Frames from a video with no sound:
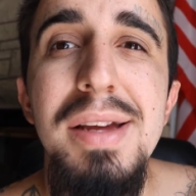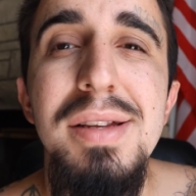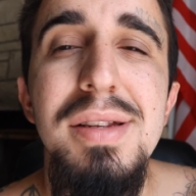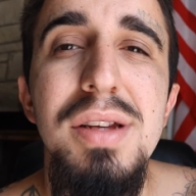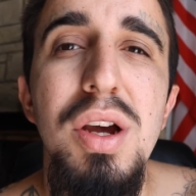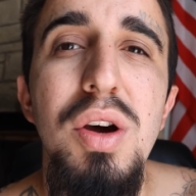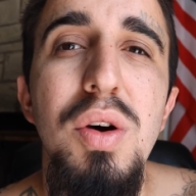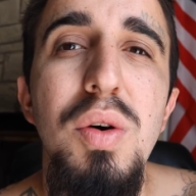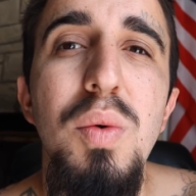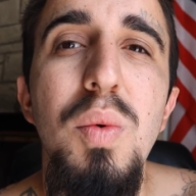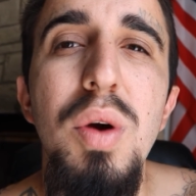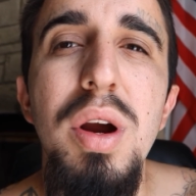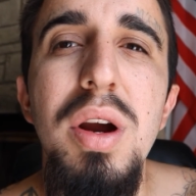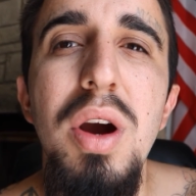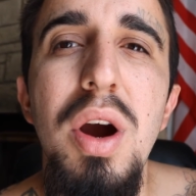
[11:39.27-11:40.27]
So
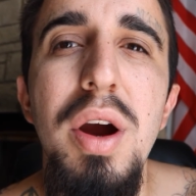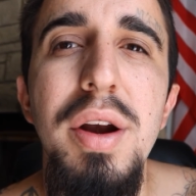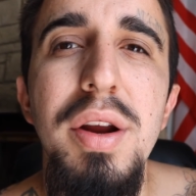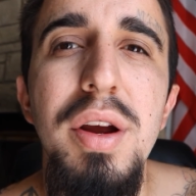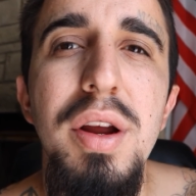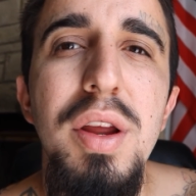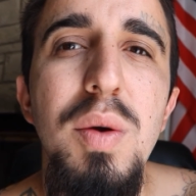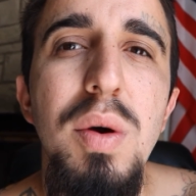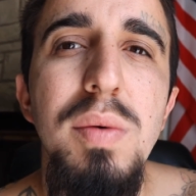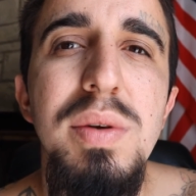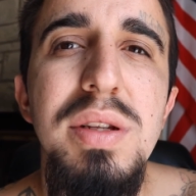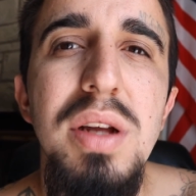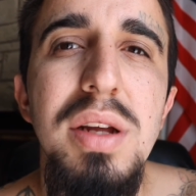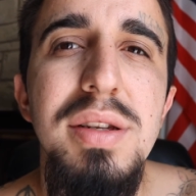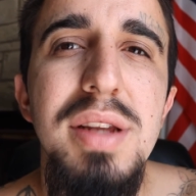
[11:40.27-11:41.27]
work harder. You want
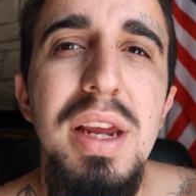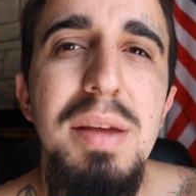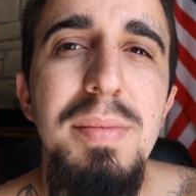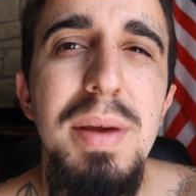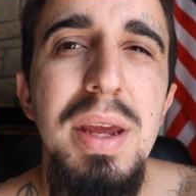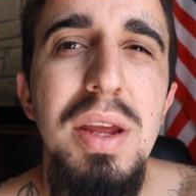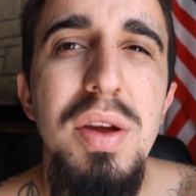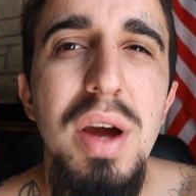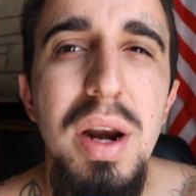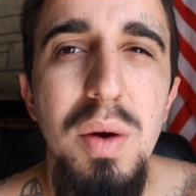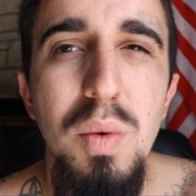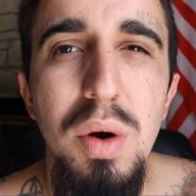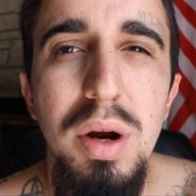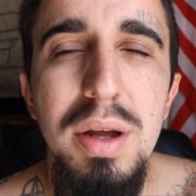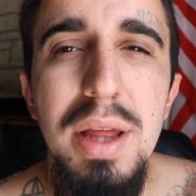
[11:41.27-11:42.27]
results like me, you gotta
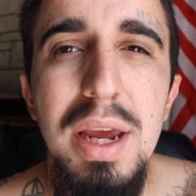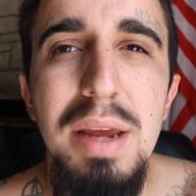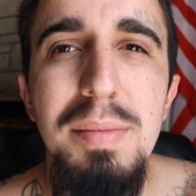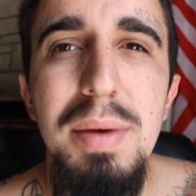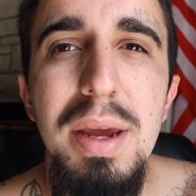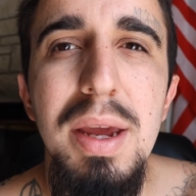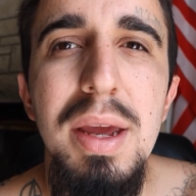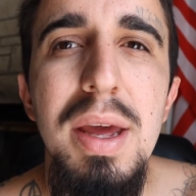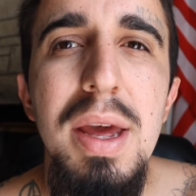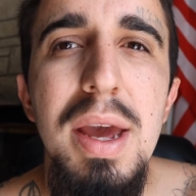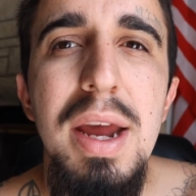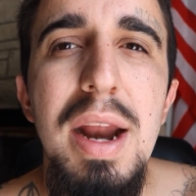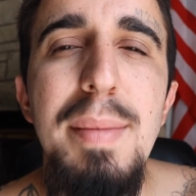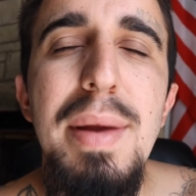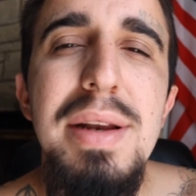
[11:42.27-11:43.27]
work like me.
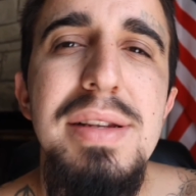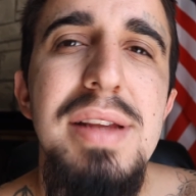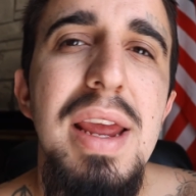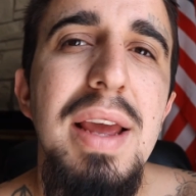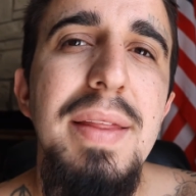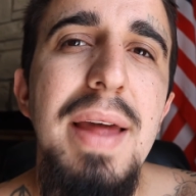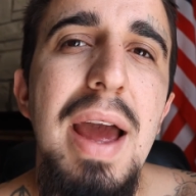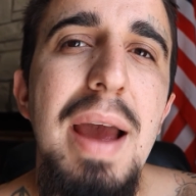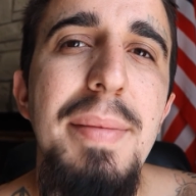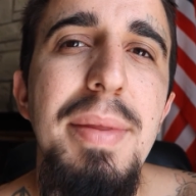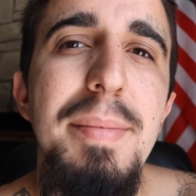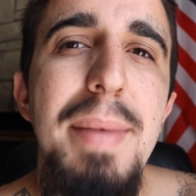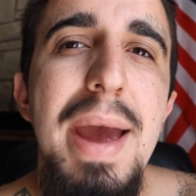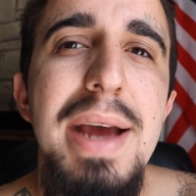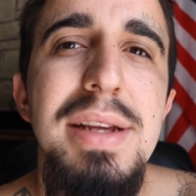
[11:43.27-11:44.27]
And I'm not saying that I'm
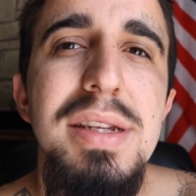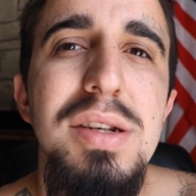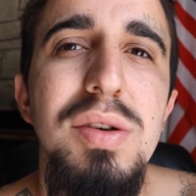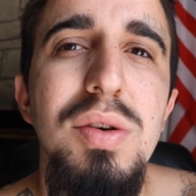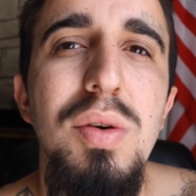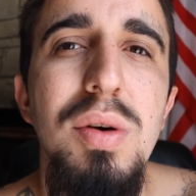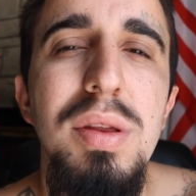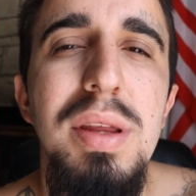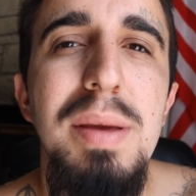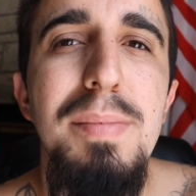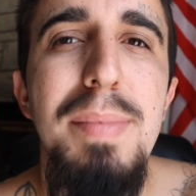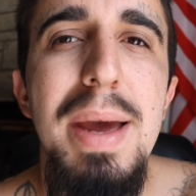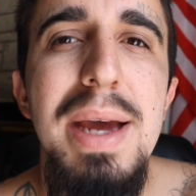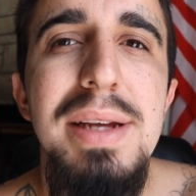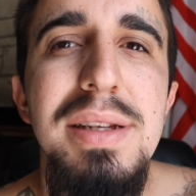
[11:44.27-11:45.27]
the master or the
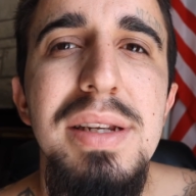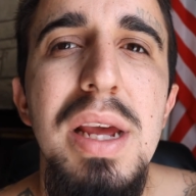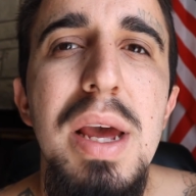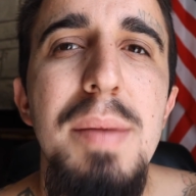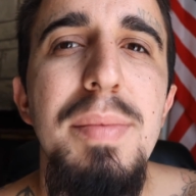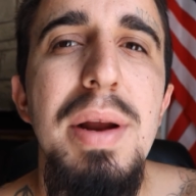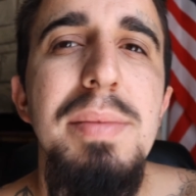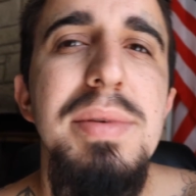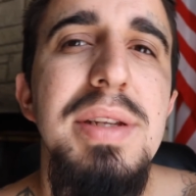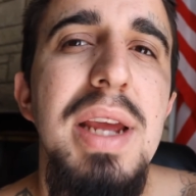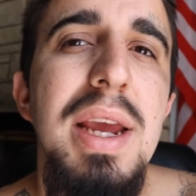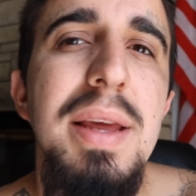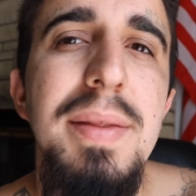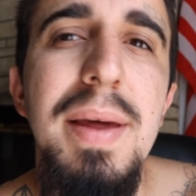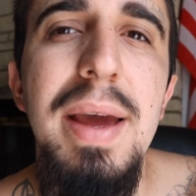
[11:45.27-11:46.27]
best, but I'm
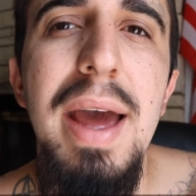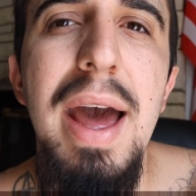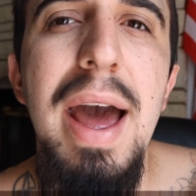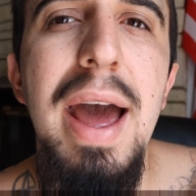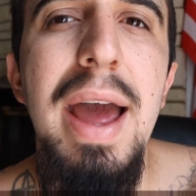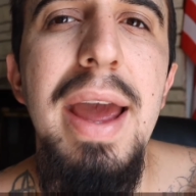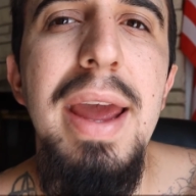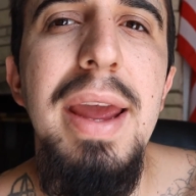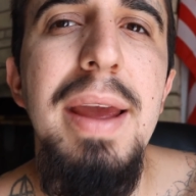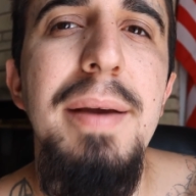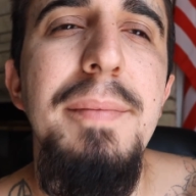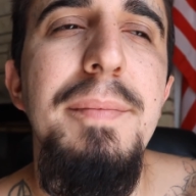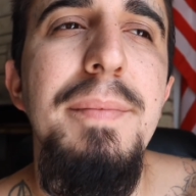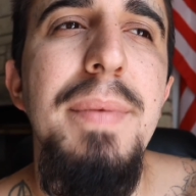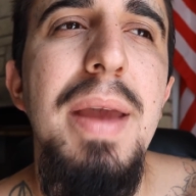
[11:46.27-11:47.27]
saying that I
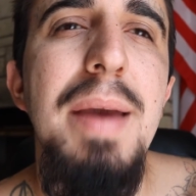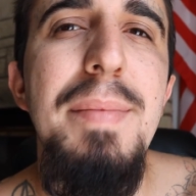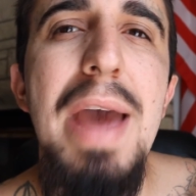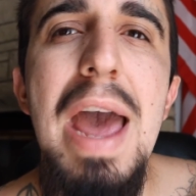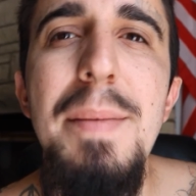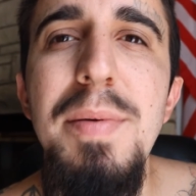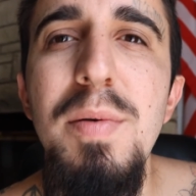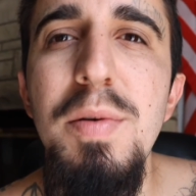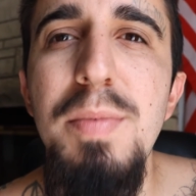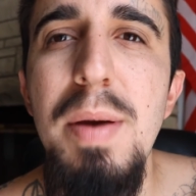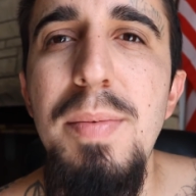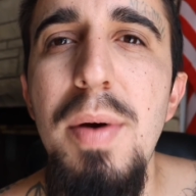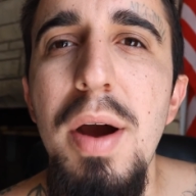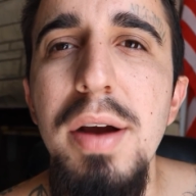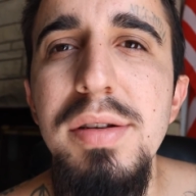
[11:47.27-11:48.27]
am happy with
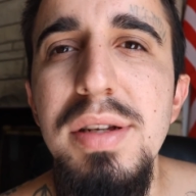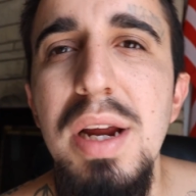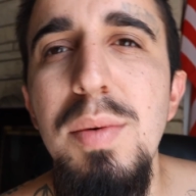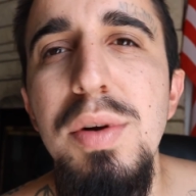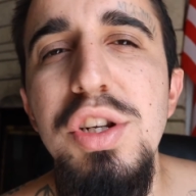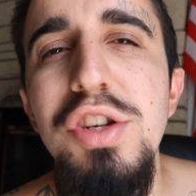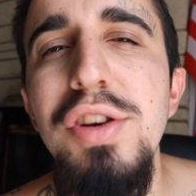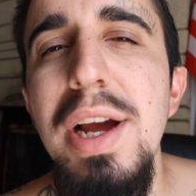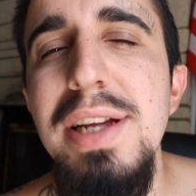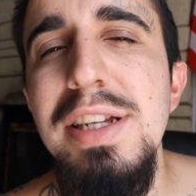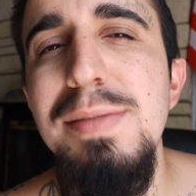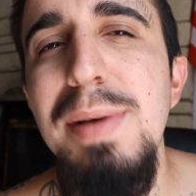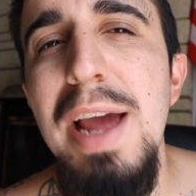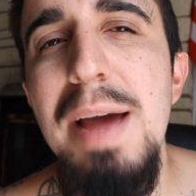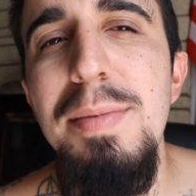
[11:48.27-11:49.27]
my progress, and I want you guys
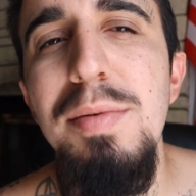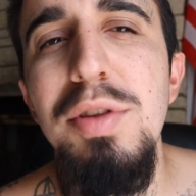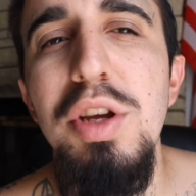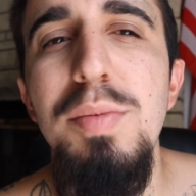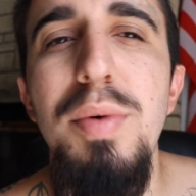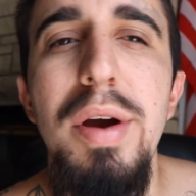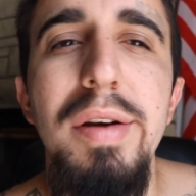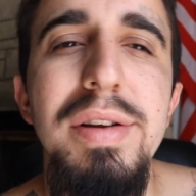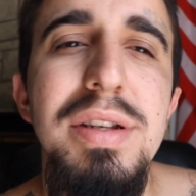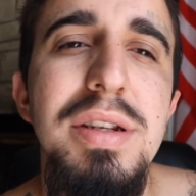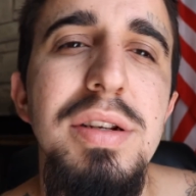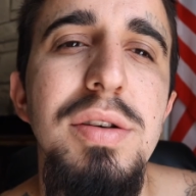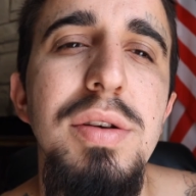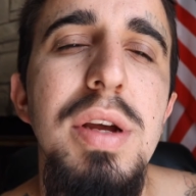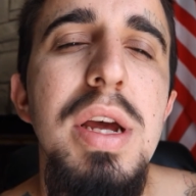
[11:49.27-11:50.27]
to be happy with your progress
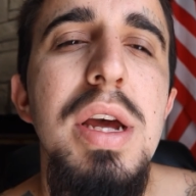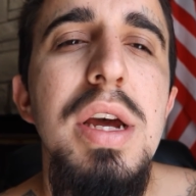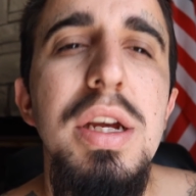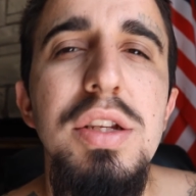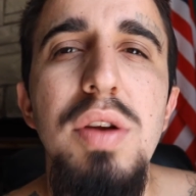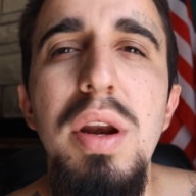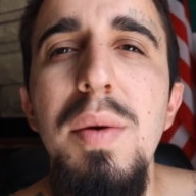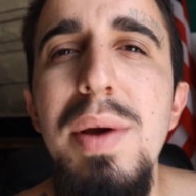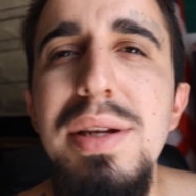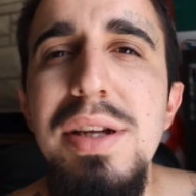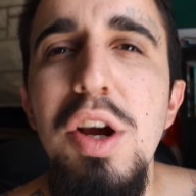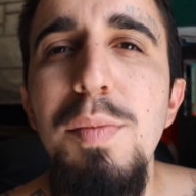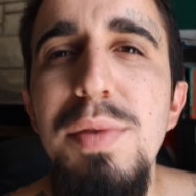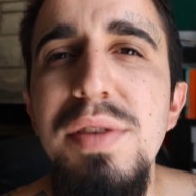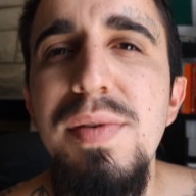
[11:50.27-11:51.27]
too. So anyways, I
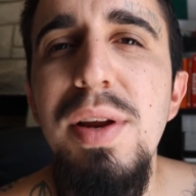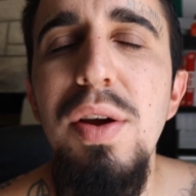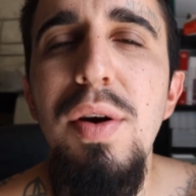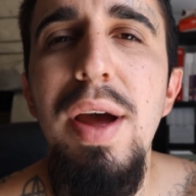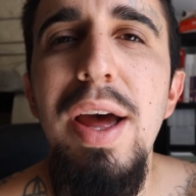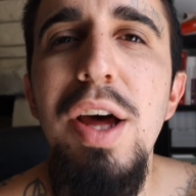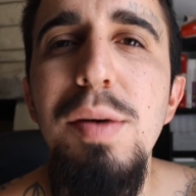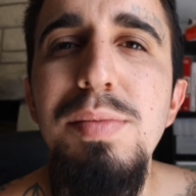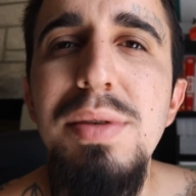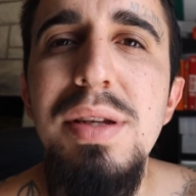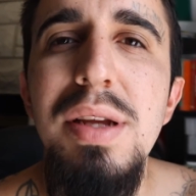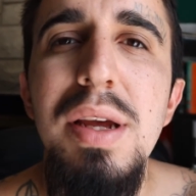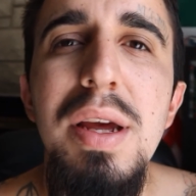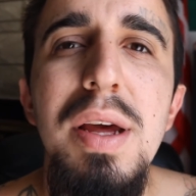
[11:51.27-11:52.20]
hope this video helped.